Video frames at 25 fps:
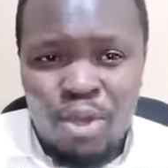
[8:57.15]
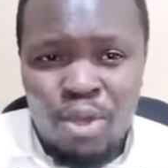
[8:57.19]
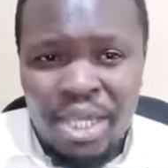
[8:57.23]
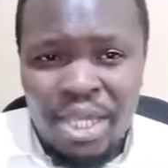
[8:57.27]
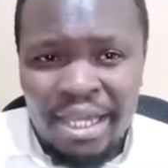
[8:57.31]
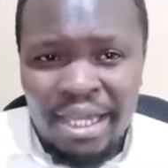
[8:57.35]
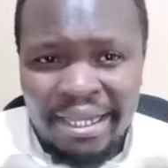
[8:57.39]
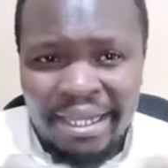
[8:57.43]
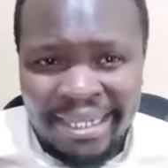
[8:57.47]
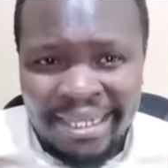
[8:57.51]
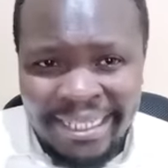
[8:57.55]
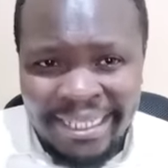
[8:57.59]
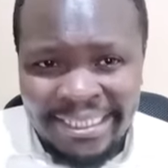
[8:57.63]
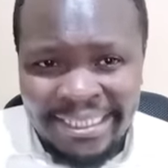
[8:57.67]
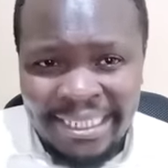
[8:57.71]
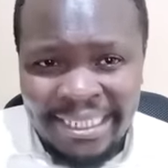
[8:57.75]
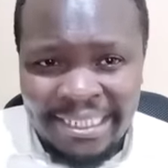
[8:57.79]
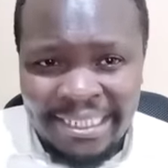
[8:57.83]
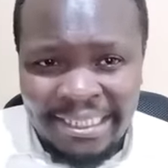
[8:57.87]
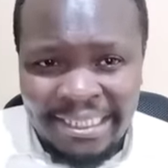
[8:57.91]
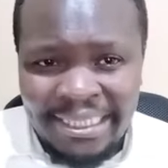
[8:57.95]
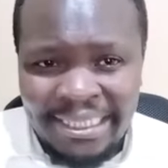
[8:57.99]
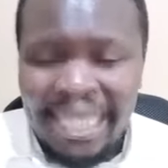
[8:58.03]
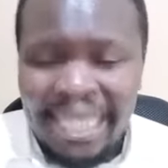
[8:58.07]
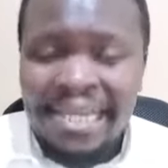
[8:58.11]
Ngunyi
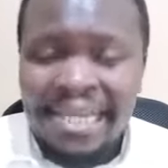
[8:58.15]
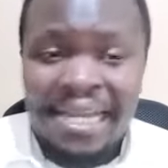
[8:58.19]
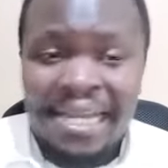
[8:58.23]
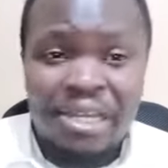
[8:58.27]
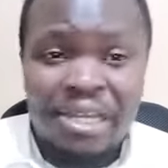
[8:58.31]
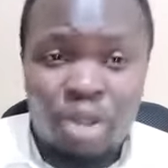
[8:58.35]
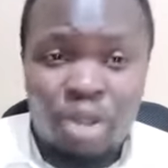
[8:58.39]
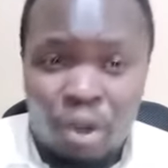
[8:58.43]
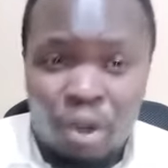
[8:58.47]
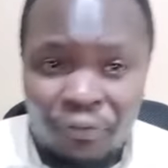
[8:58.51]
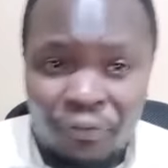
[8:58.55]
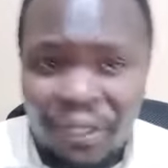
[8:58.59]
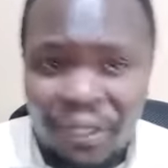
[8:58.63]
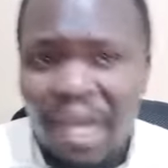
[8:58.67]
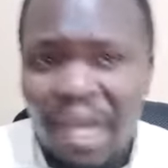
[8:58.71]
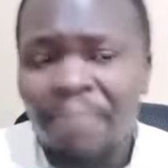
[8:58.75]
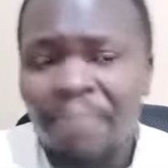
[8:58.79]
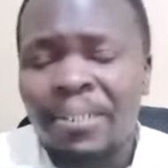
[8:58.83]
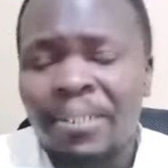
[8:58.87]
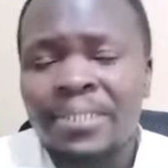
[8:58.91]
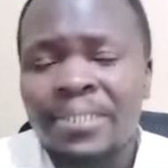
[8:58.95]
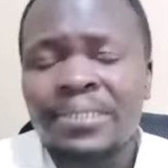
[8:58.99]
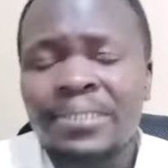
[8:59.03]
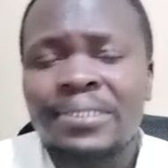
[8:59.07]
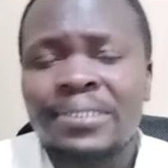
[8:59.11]
created a tyranny of
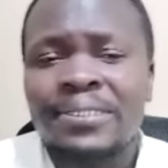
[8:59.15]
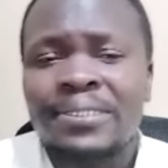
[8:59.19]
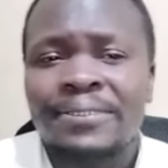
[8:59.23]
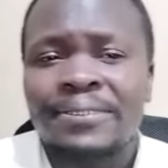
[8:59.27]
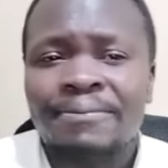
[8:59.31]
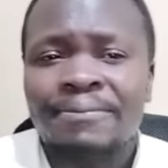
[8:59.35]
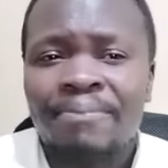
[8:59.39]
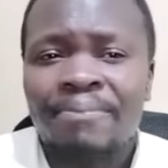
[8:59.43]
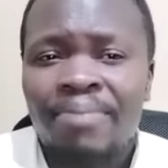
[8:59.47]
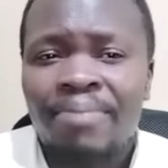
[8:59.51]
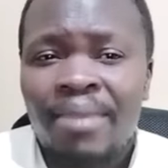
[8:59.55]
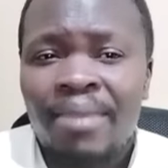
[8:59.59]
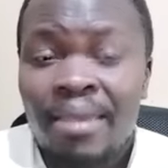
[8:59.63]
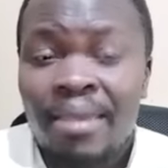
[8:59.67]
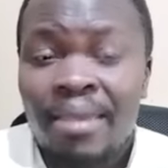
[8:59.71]
numbers,